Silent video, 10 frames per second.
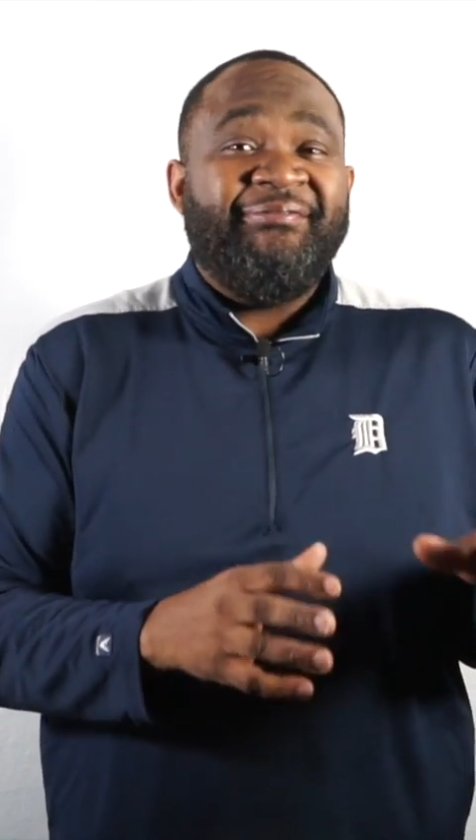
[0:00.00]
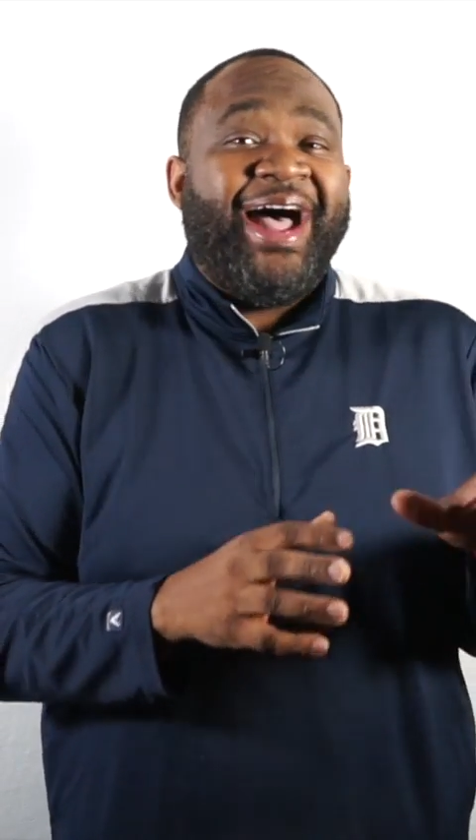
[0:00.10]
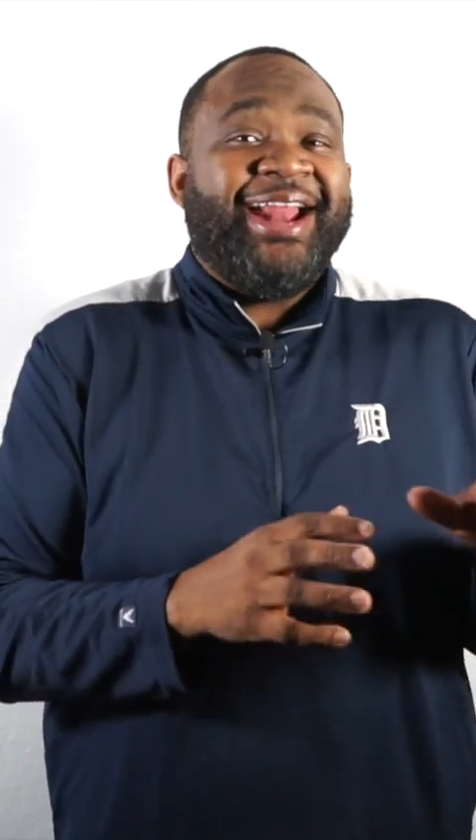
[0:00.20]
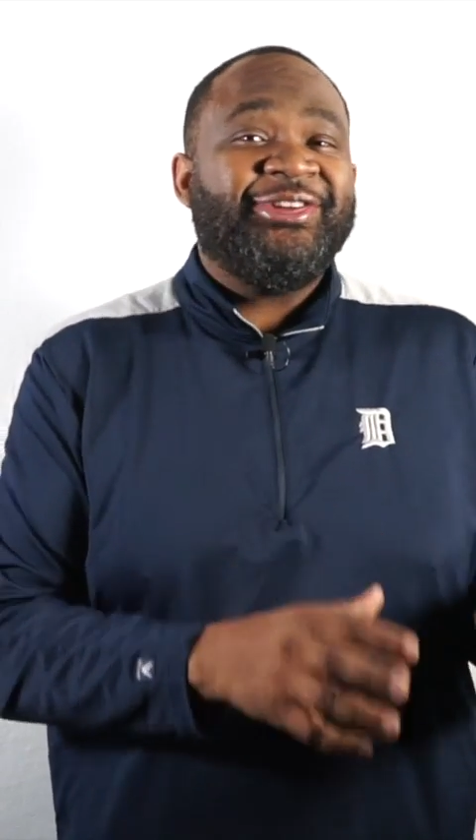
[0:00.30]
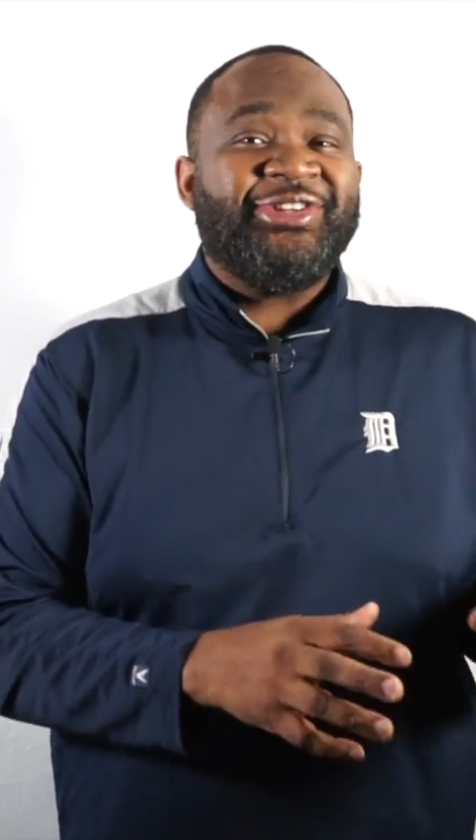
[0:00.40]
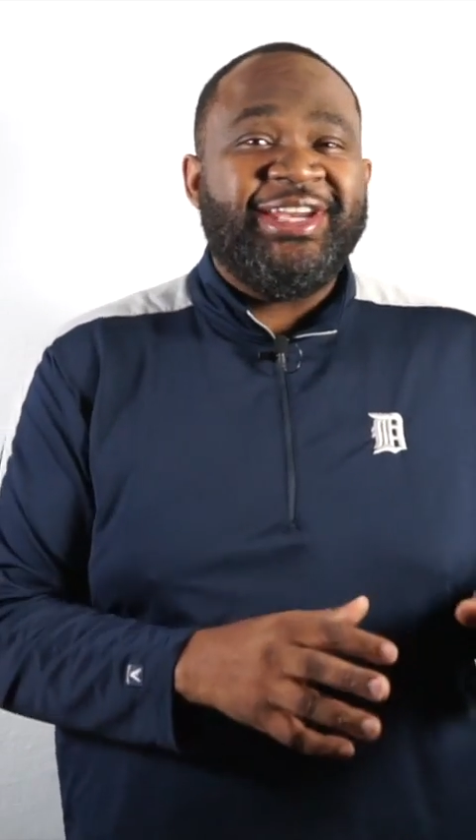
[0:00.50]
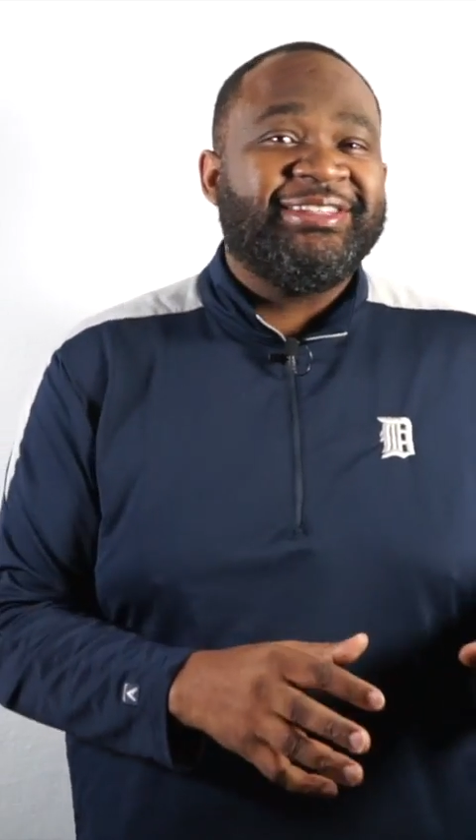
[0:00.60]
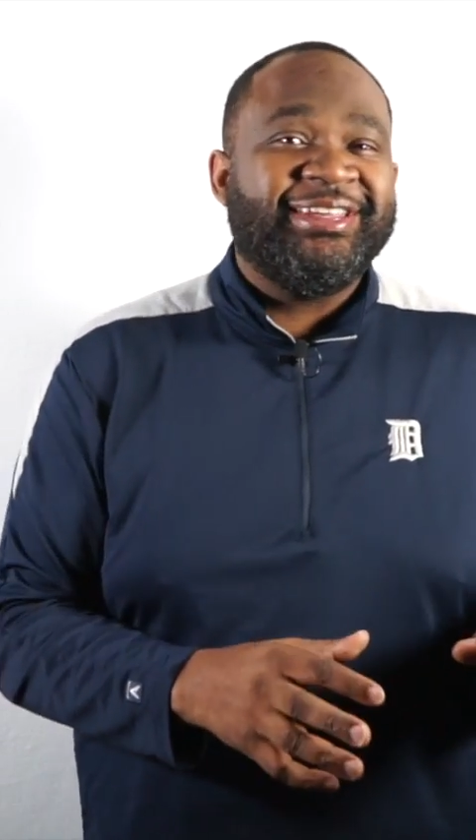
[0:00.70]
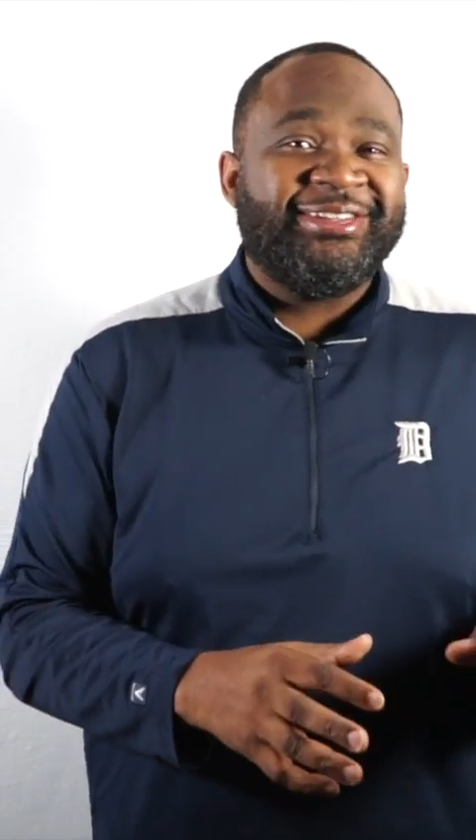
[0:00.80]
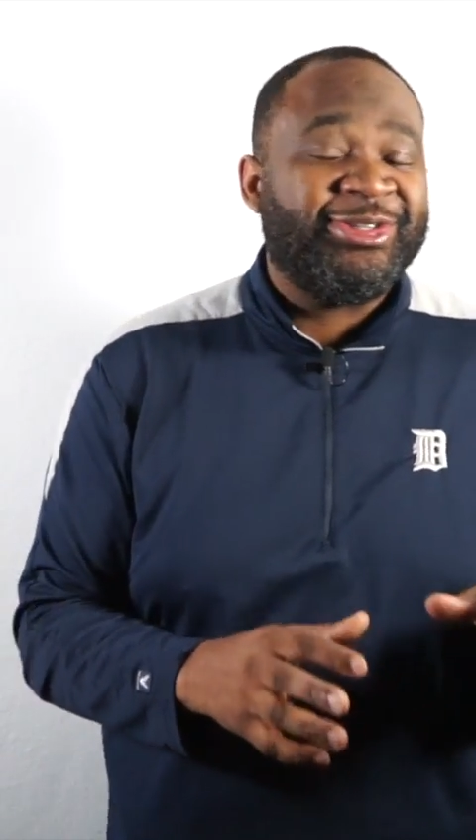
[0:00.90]
invited
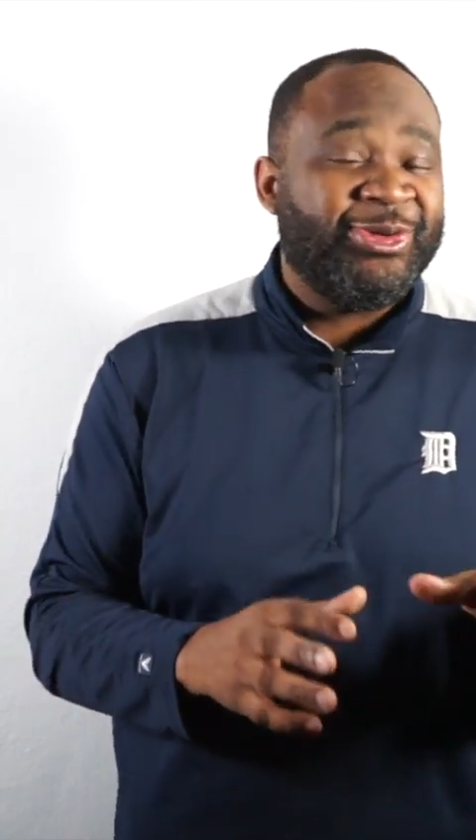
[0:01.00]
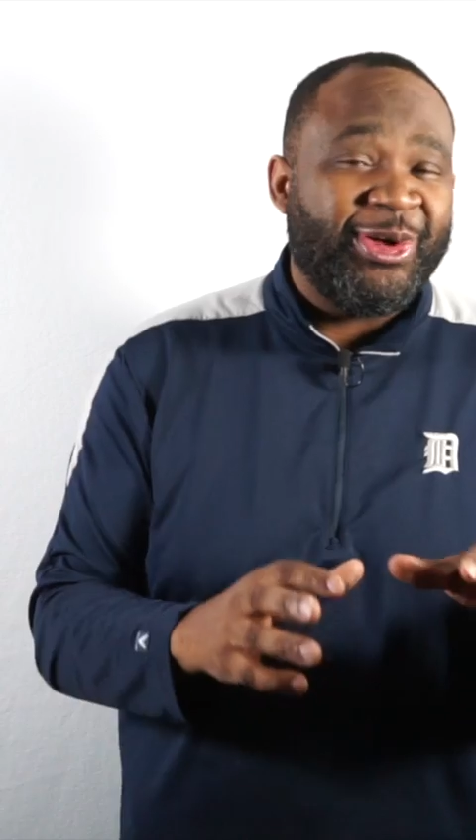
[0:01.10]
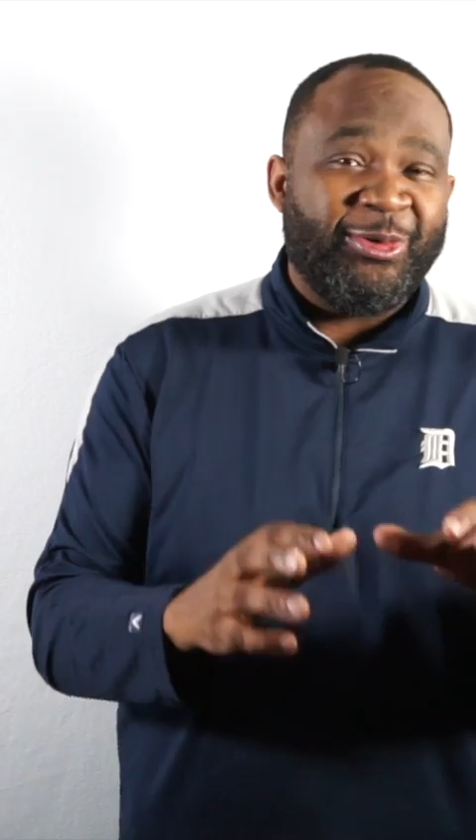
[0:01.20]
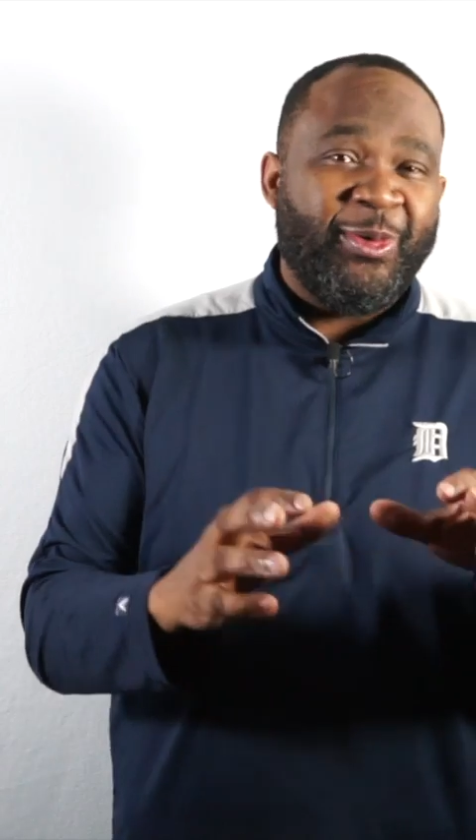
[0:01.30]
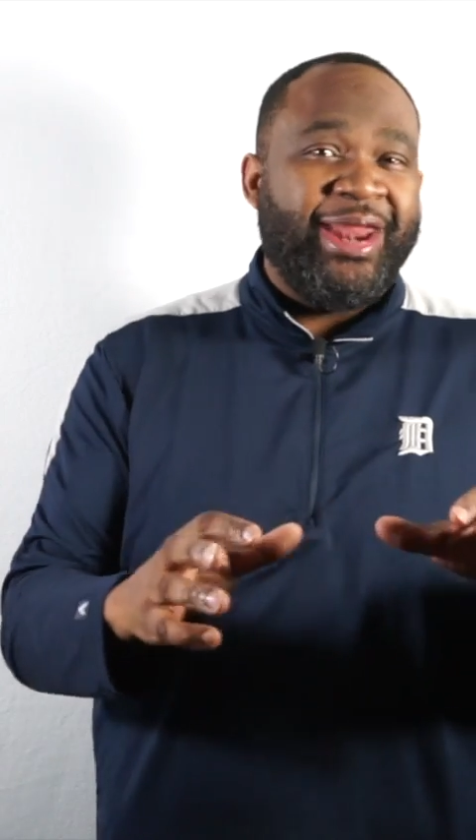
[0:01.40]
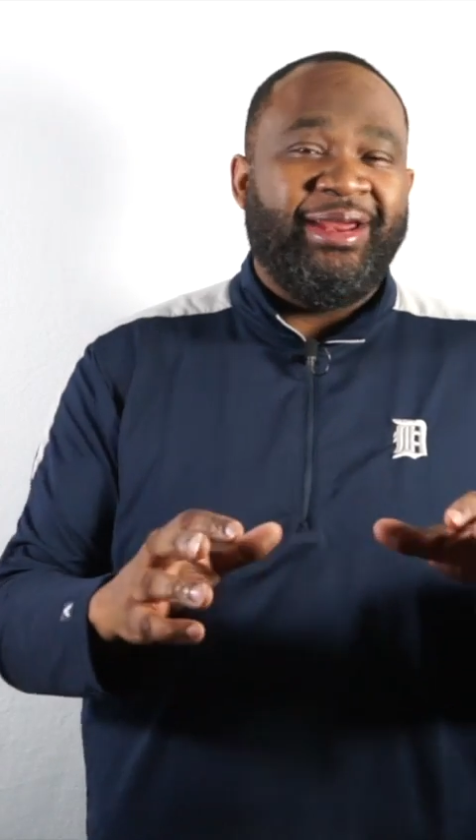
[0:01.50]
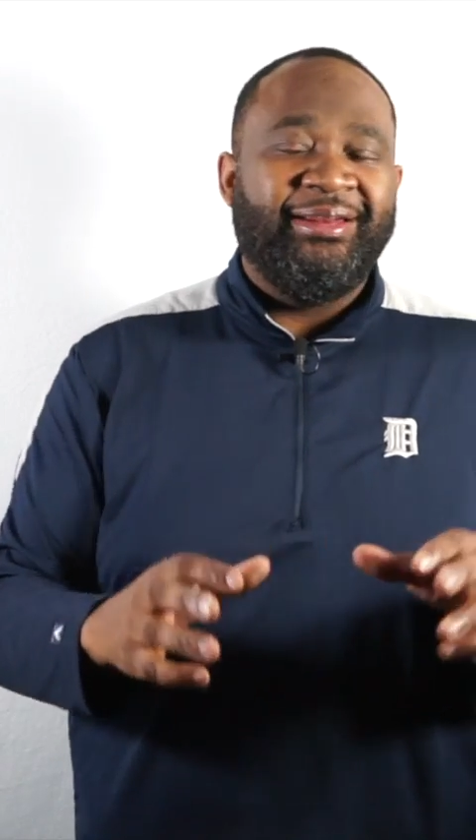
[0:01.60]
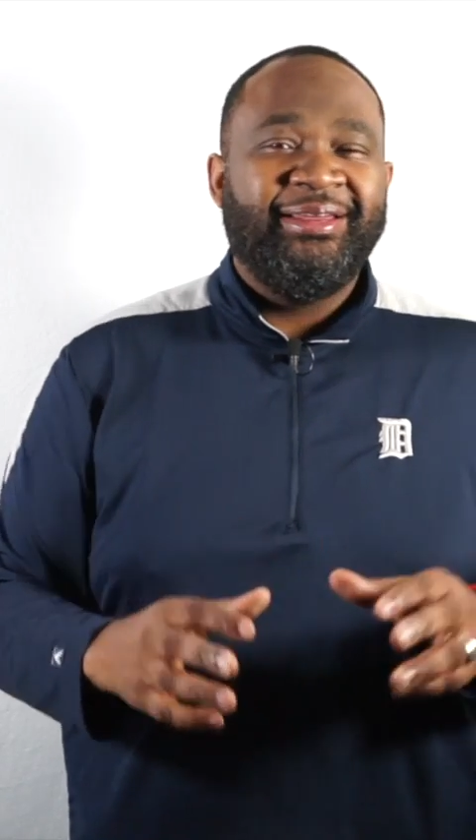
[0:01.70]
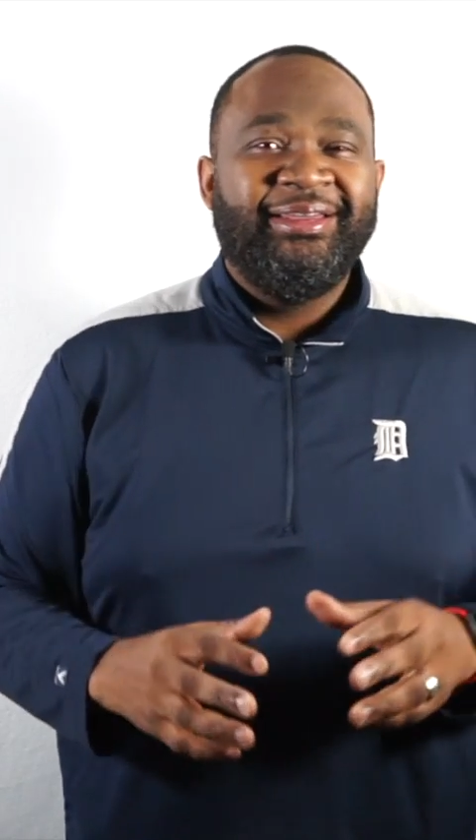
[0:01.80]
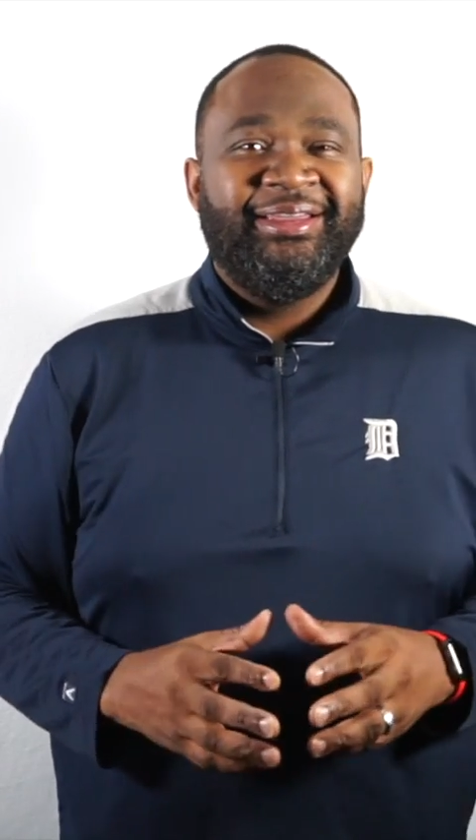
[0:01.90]
Jesus to their wedding.